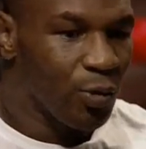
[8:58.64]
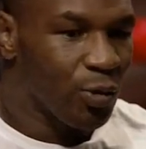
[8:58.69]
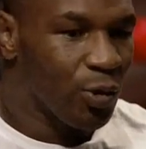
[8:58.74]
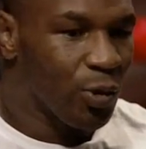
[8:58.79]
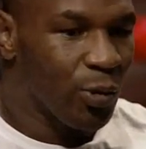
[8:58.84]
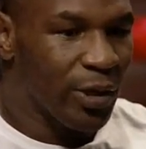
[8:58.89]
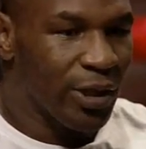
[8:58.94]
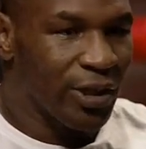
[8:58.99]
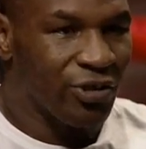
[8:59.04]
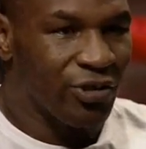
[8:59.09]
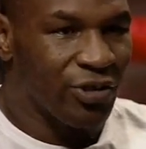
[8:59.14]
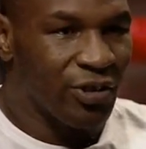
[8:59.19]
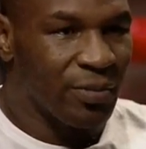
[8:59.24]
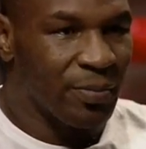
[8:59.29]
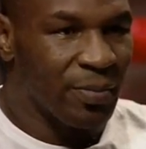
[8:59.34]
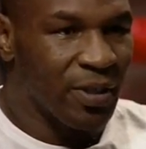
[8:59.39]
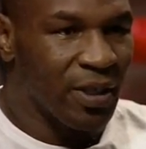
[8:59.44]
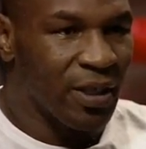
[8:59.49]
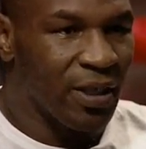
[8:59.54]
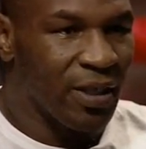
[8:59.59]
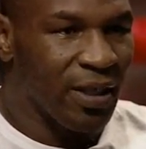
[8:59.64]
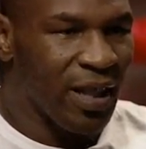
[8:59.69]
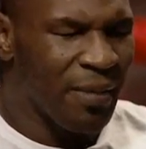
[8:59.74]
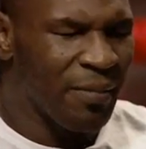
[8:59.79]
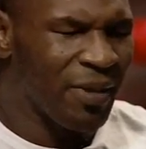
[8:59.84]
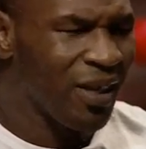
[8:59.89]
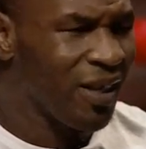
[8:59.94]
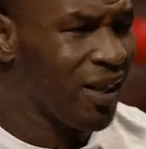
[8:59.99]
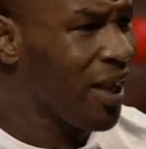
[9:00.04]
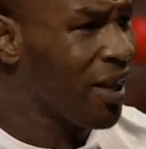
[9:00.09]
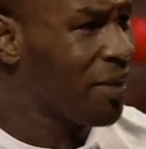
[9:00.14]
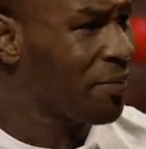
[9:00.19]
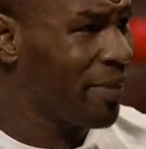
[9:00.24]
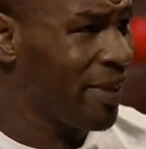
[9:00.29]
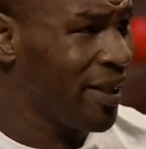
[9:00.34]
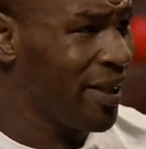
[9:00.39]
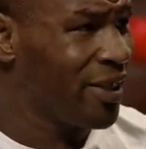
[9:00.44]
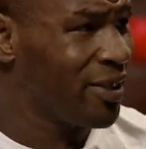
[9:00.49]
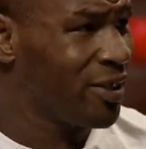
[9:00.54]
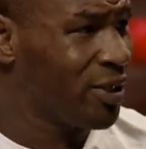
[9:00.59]
lewd questions because I'm in a
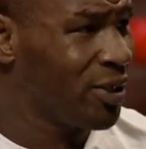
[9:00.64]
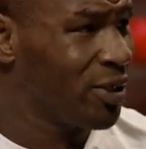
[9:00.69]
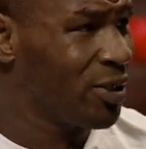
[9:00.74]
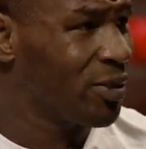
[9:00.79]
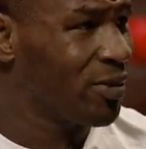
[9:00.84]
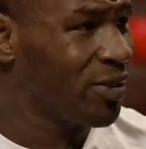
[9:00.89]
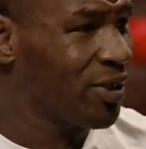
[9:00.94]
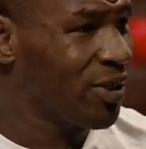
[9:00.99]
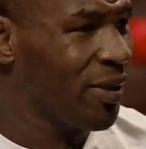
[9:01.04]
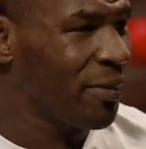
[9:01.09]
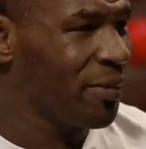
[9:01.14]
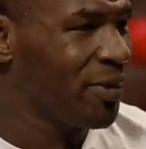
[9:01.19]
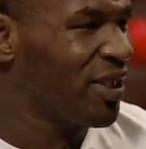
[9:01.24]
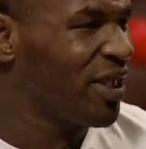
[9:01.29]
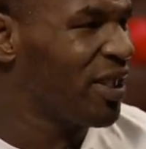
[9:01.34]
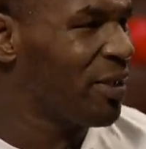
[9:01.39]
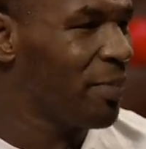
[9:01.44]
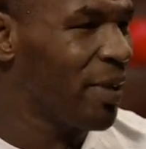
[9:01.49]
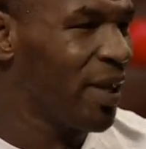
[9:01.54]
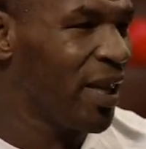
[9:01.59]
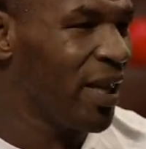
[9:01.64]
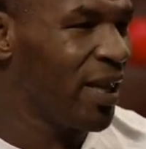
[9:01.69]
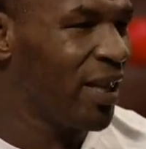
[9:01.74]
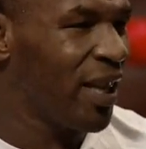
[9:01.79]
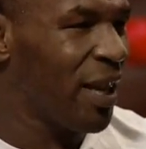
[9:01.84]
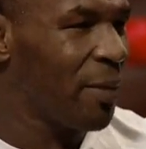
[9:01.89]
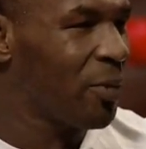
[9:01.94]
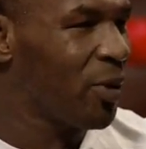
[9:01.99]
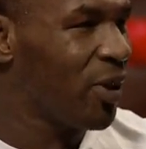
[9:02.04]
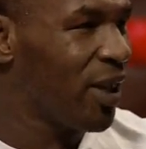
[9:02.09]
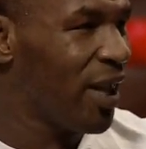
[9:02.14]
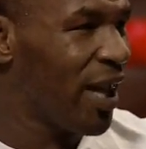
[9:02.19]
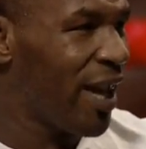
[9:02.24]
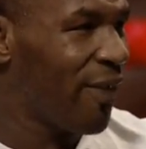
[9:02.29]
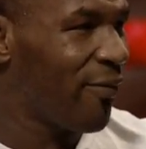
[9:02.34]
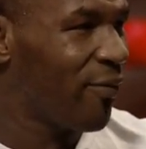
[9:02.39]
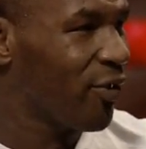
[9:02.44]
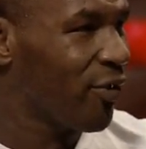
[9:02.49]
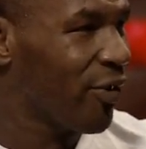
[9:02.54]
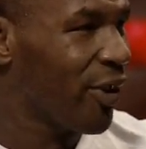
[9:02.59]
lot of pain too. I'm just in pain that I'm going
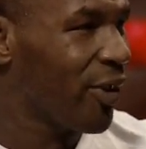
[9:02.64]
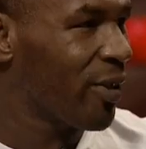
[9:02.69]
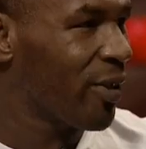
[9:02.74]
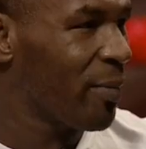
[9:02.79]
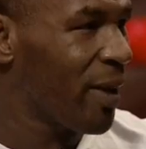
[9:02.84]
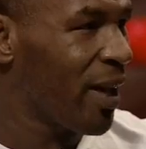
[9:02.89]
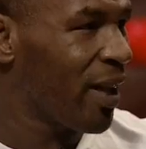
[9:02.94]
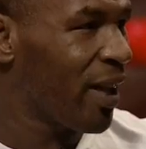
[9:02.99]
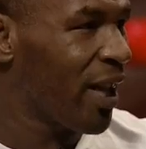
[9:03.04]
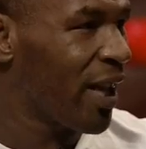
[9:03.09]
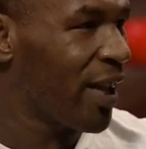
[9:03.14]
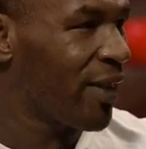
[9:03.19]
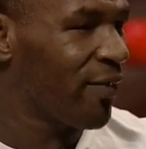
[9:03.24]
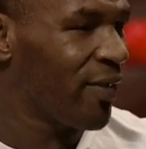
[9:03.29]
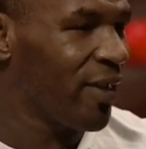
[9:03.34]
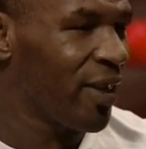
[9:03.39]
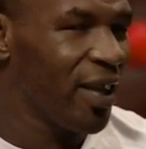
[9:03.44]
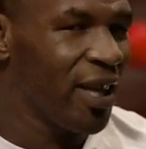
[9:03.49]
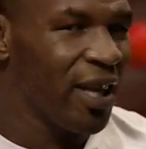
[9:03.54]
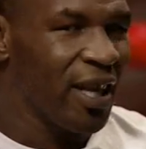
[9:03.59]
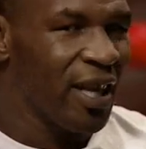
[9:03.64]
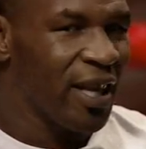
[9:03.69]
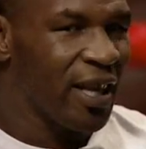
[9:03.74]
to for the rest of my life.